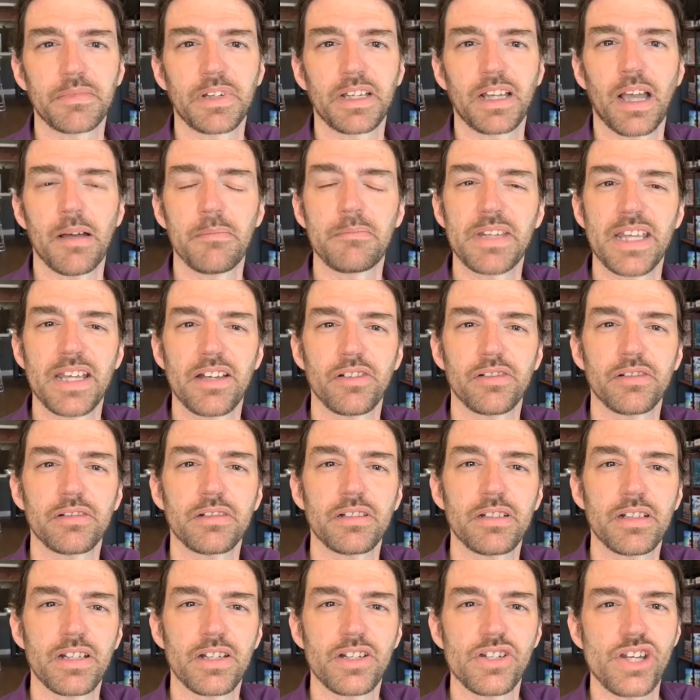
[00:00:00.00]
come
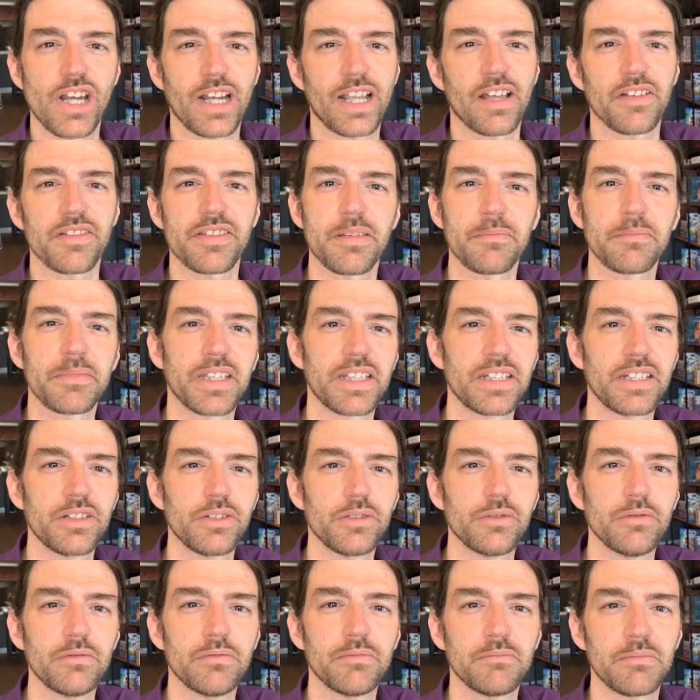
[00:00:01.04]
down, check out something
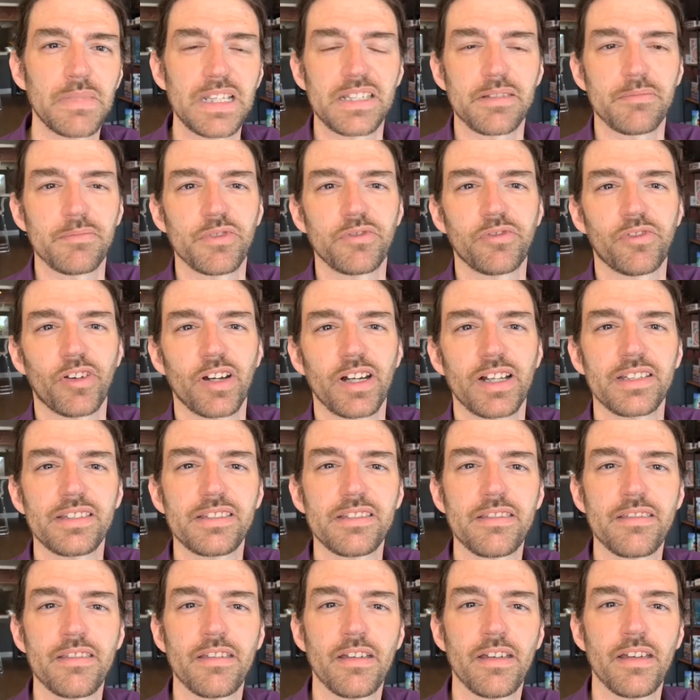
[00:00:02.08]
new, meet some new
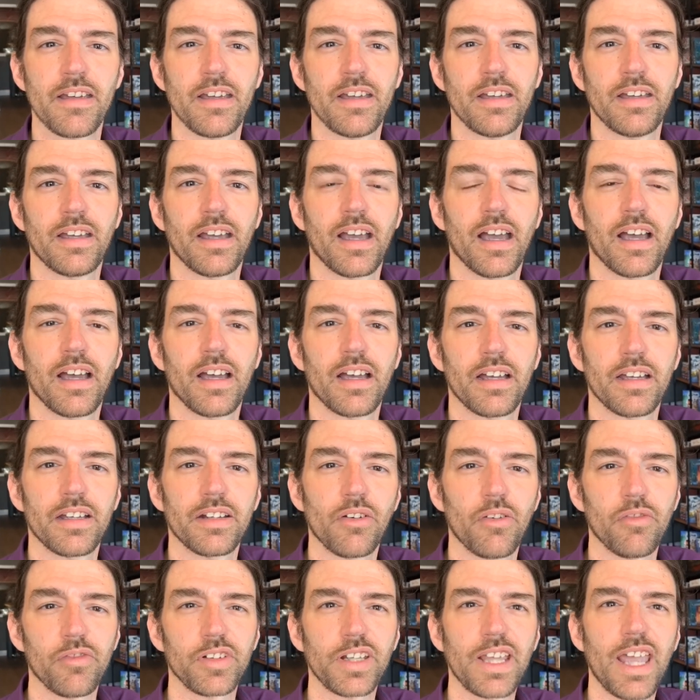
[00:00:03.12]
friends,
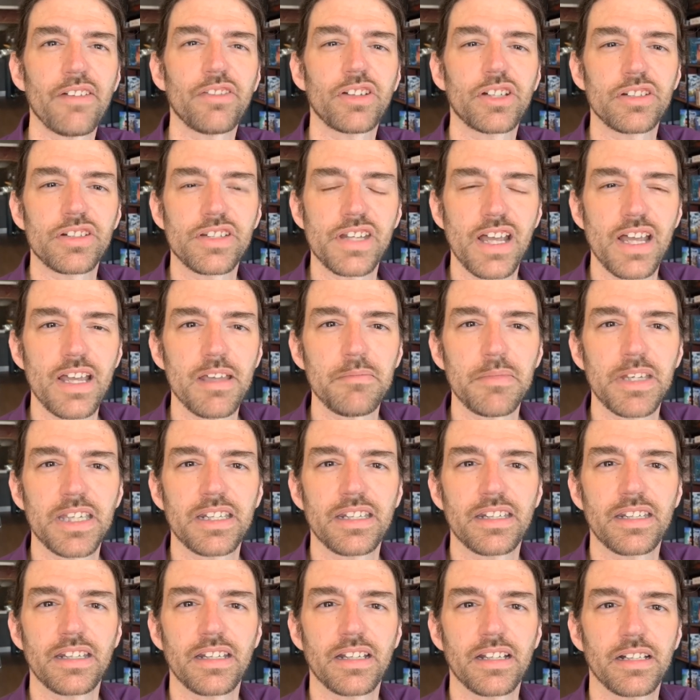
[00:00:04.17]
and hopefully have a good time
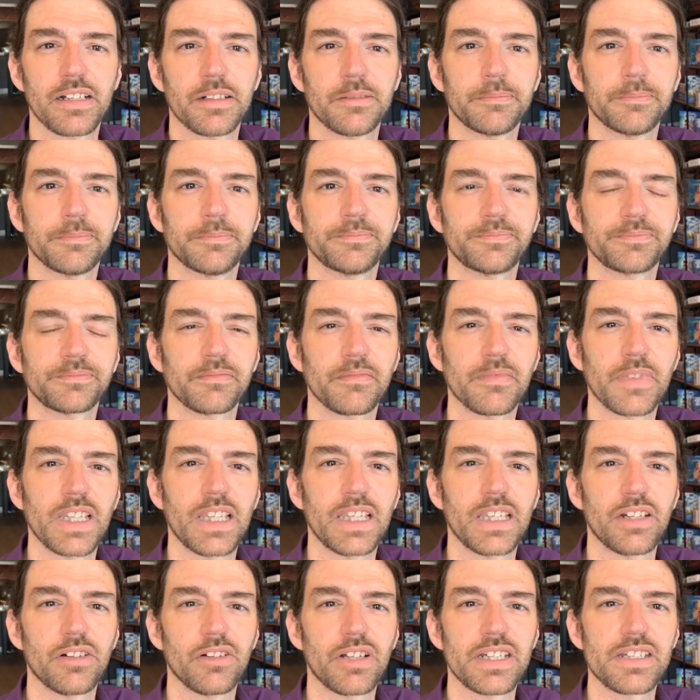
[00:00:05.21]
and
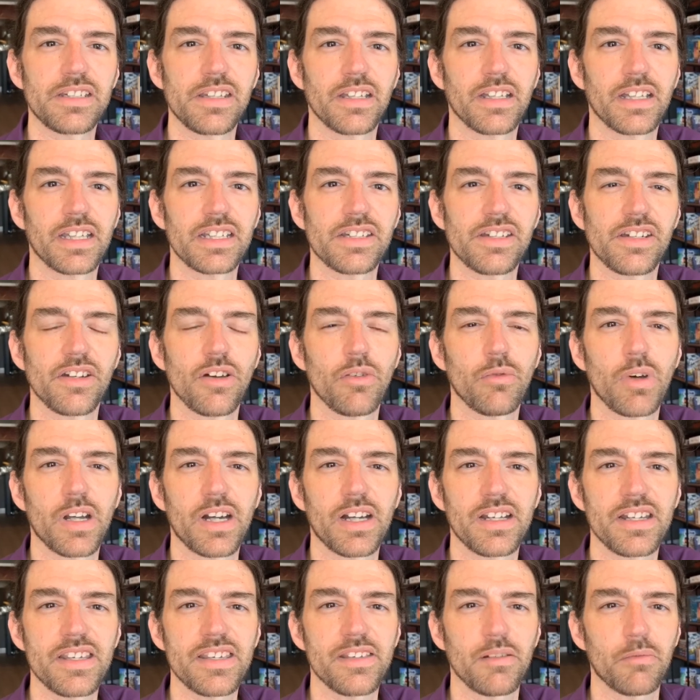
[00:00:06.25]
get to know
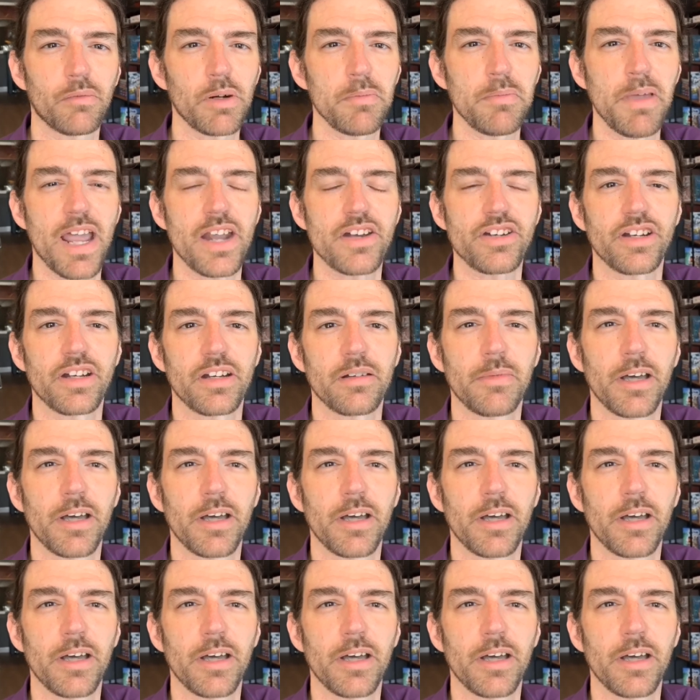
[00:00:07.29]
what it is that we're passionate